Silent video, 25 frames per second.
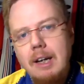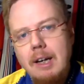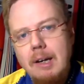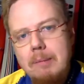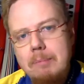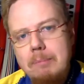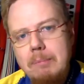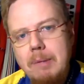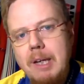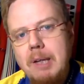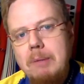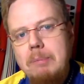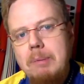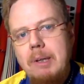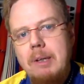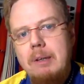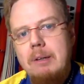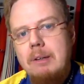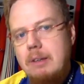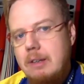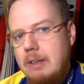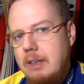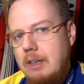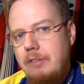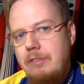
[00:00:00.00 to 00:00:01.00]

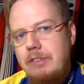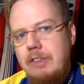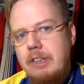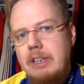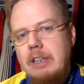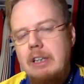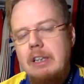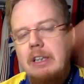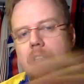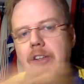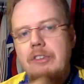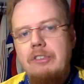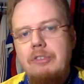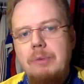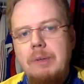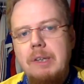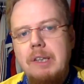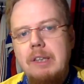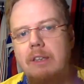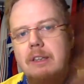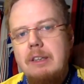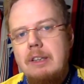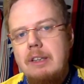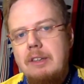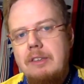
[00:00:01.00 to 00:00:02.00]
Maybe. If the Netherlands
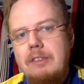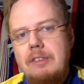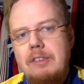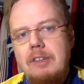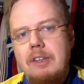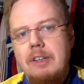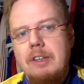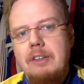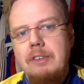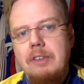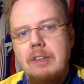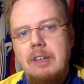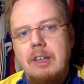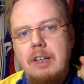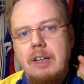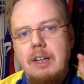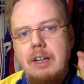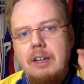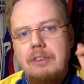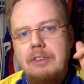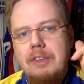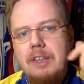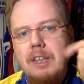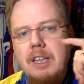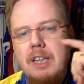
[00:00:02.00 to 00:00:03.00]
win, it's done.
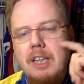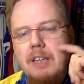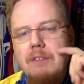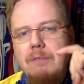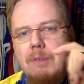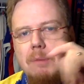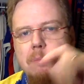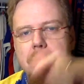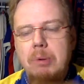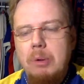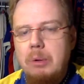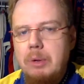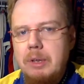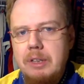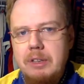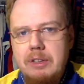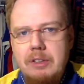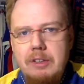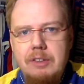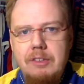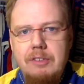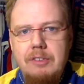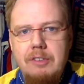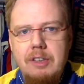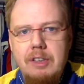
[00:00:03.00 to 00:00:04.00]
I think even a point
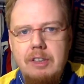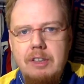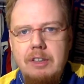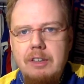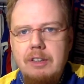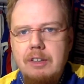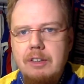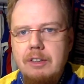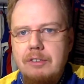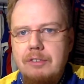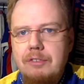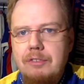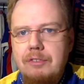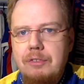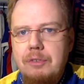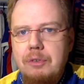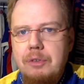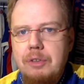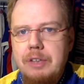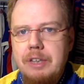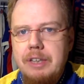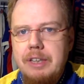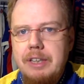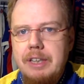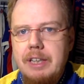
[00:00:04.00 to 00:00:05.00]
is enough
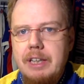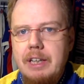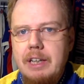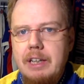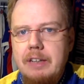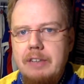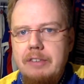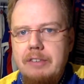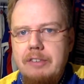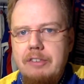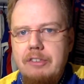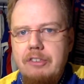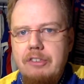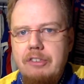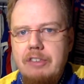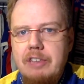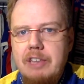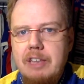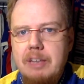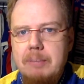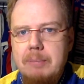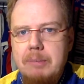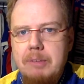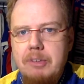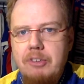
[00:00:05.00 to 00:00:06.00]
for the Netherlands. Just
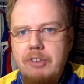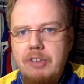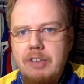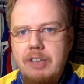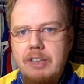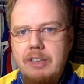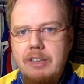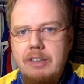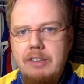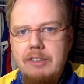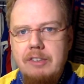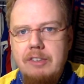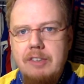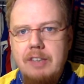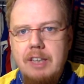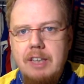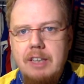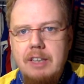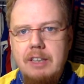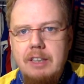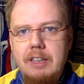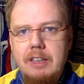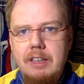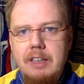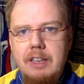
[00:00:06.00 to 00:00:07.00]
let me check the
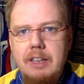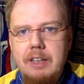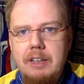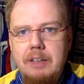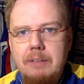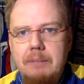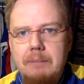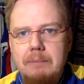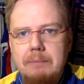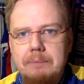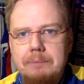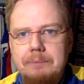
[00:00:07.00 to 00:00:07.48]
standing there.